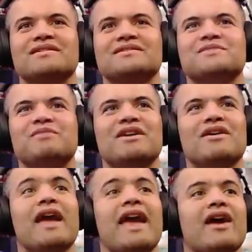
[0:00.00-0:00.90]
Spear.
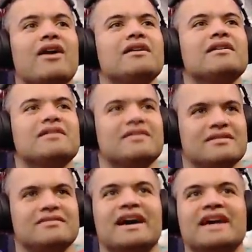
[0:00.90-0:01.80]
Hair.
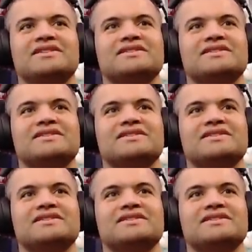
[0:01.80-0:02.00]
Nice.